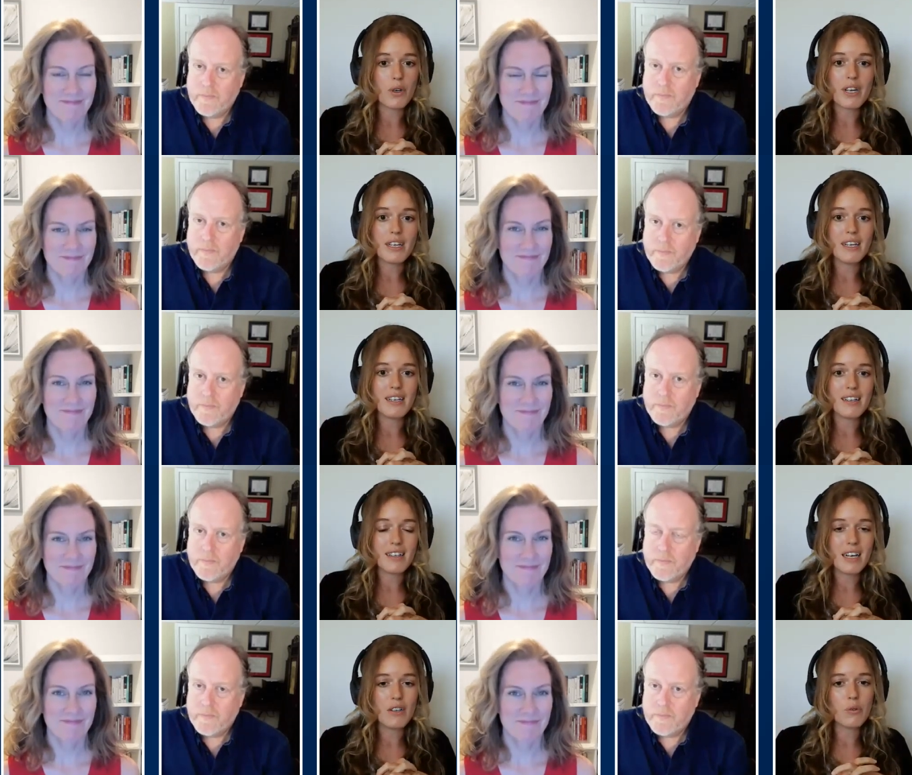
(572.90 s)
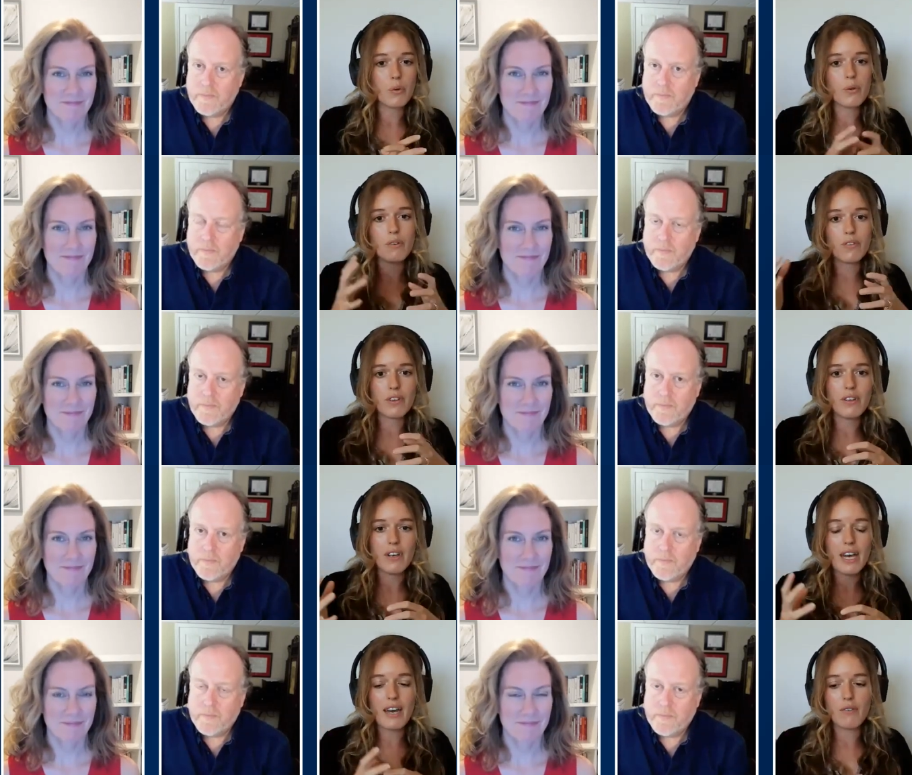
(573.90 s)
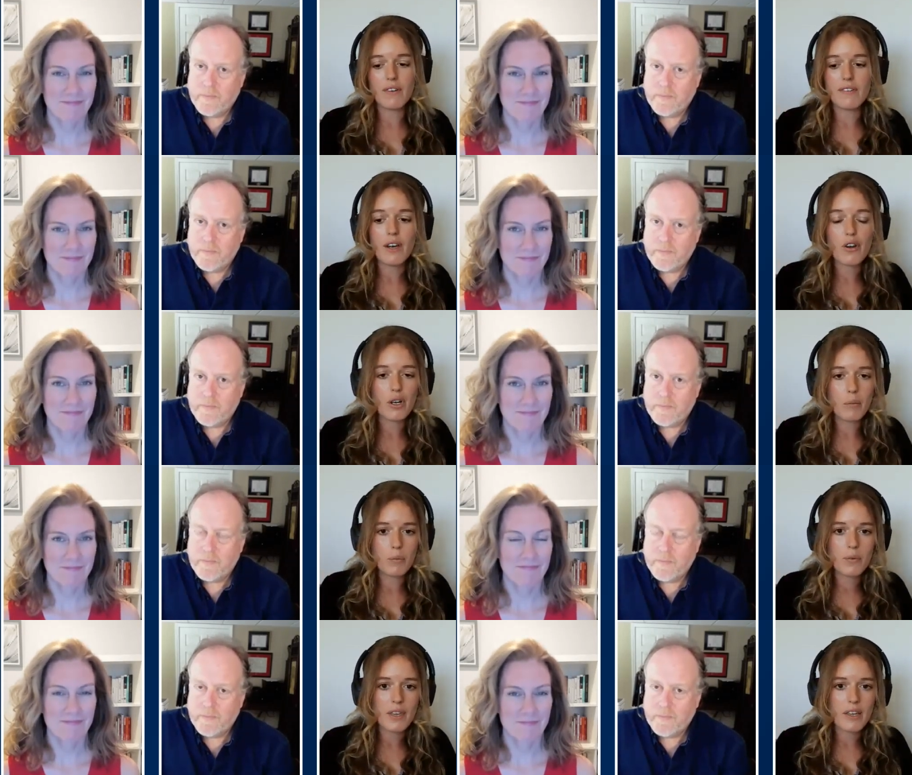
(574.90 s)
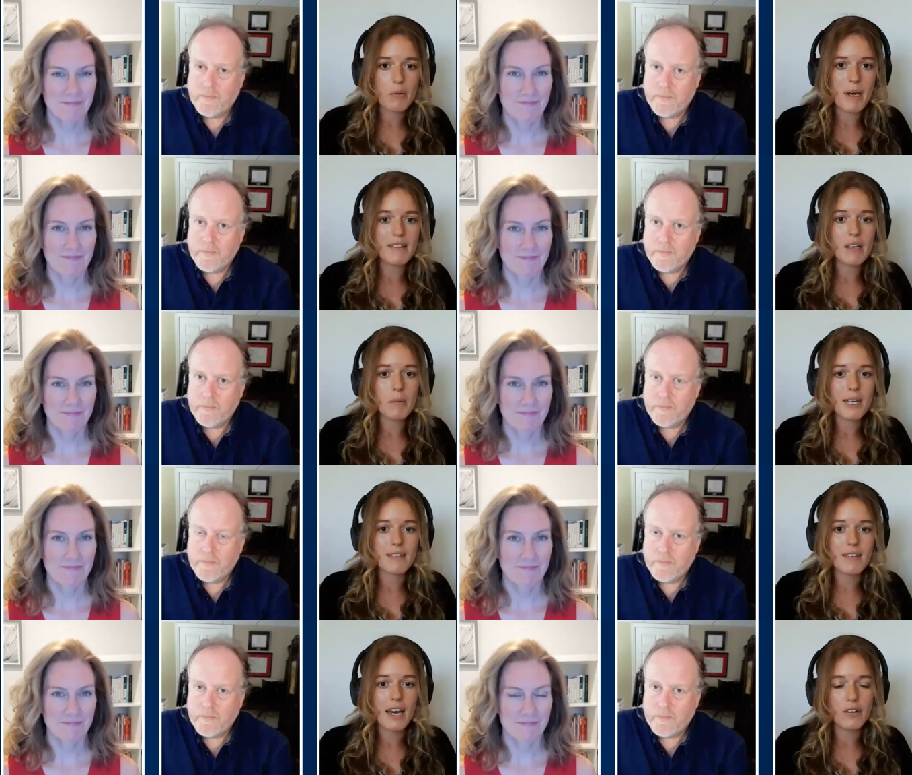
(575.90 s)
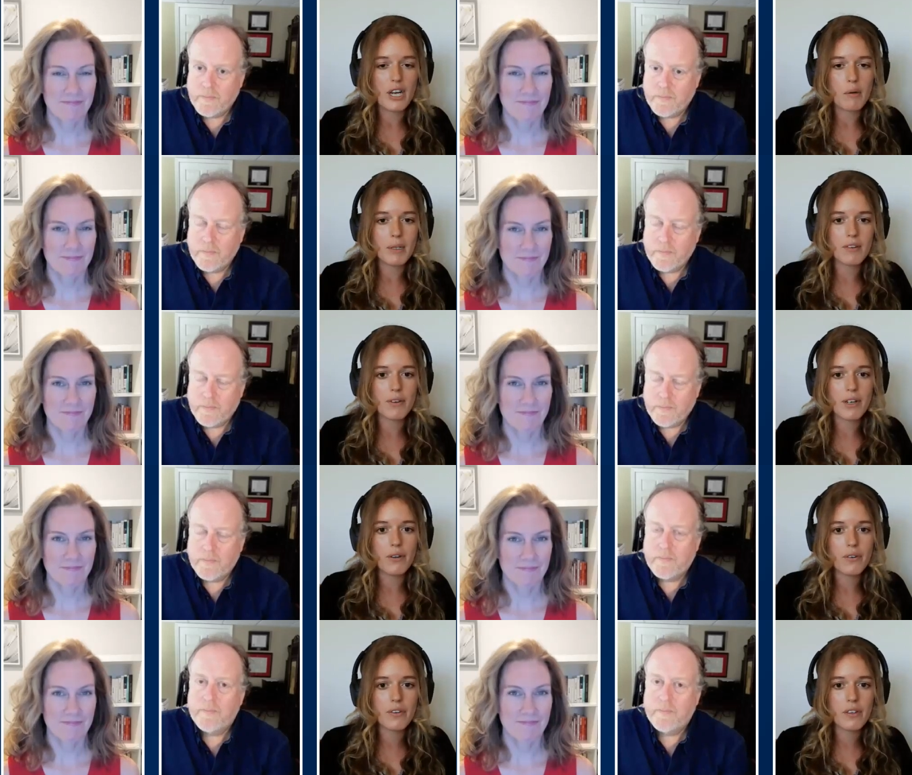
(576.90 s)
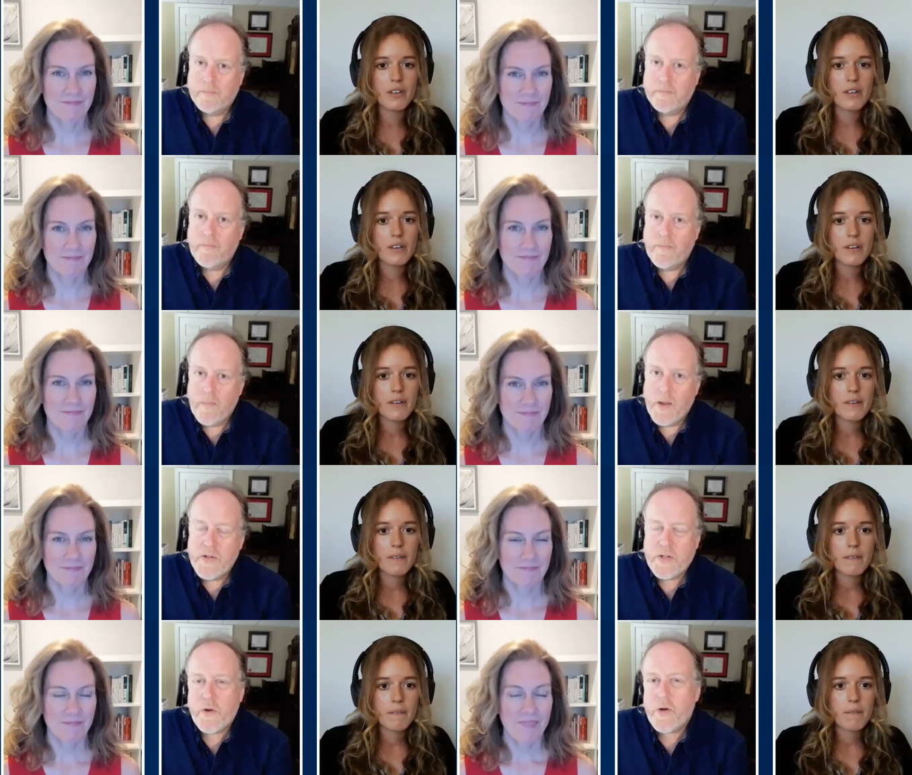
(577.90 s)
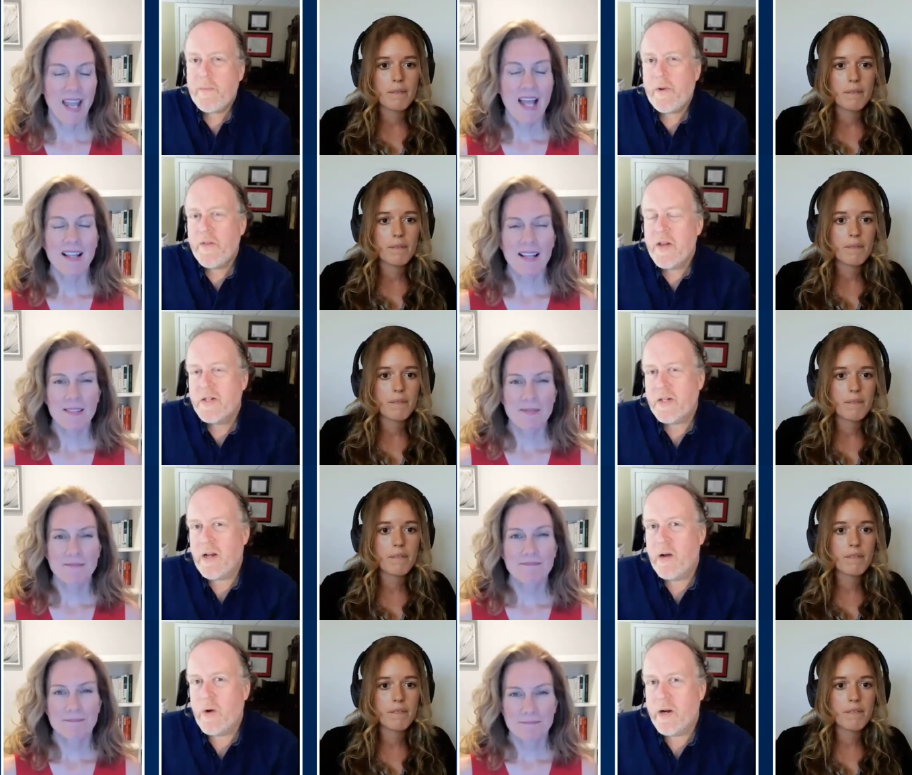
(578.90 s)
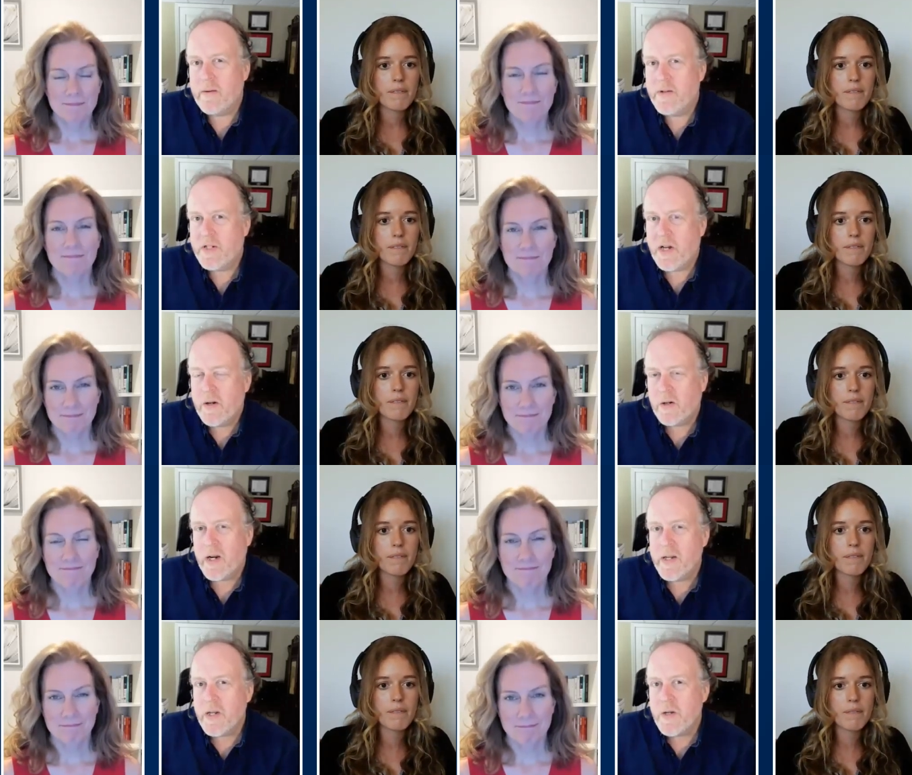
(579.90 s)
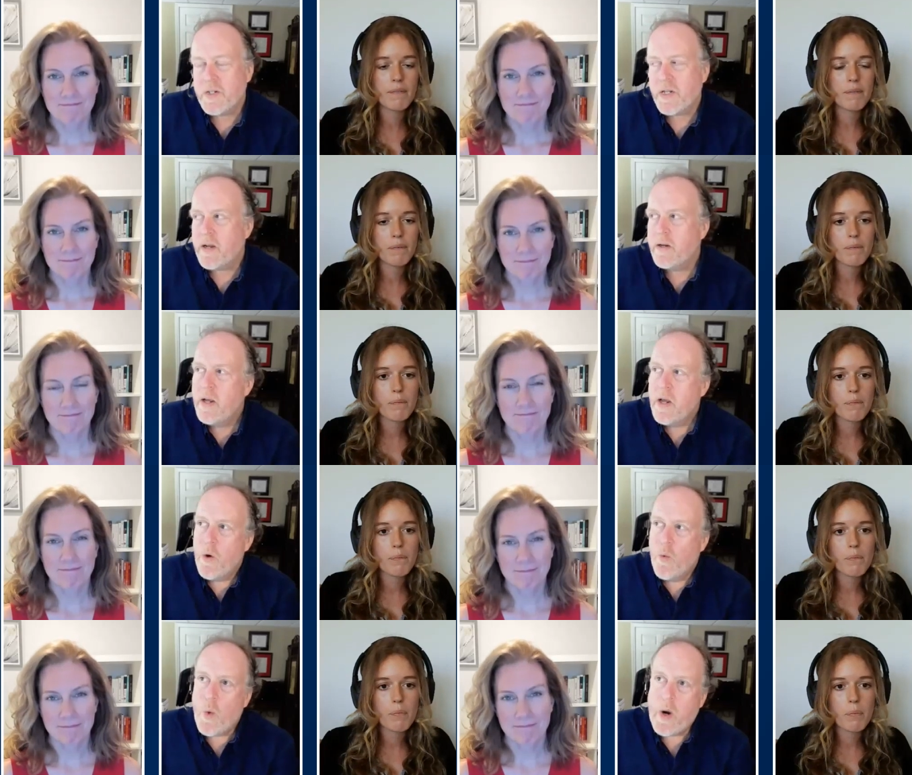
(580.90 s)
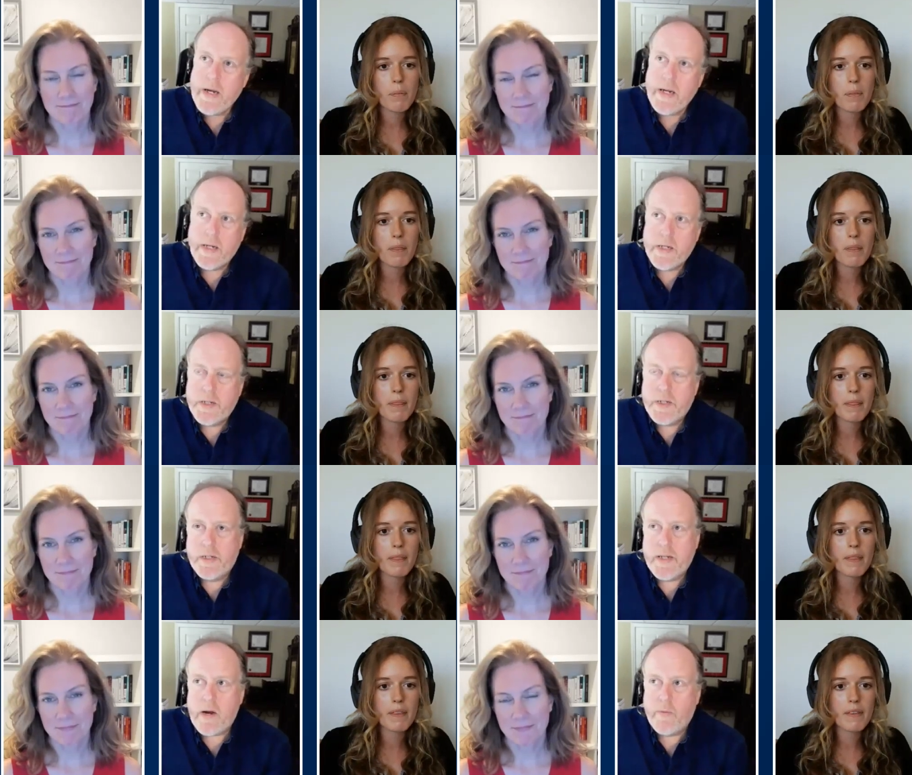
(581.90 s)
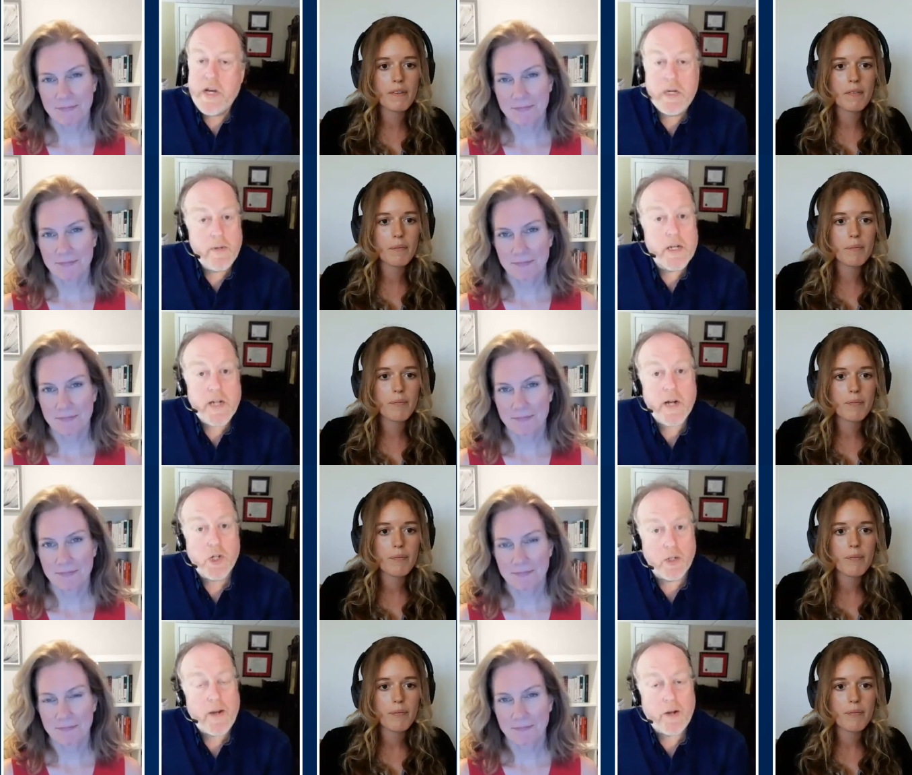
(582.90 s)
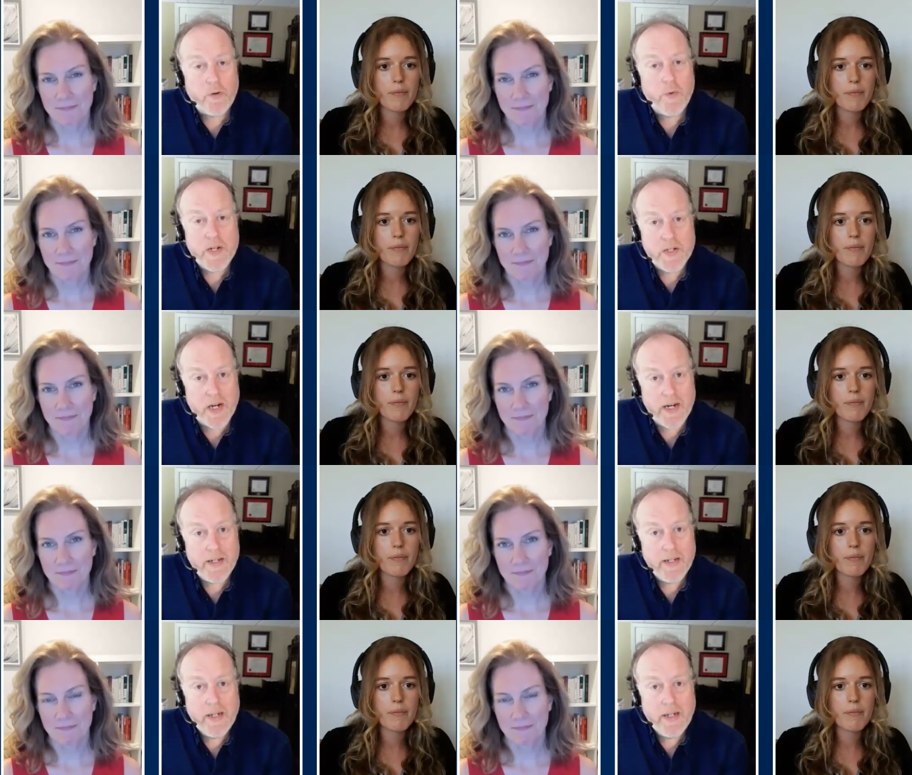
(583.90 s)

Speaker 1: of working and, and all of the adverse outcomes that the pandemic has had on our mental health.
Speaker 2: So there are a couple of things that I want to just underline that you said. One is that we need to be intentional about the redesign.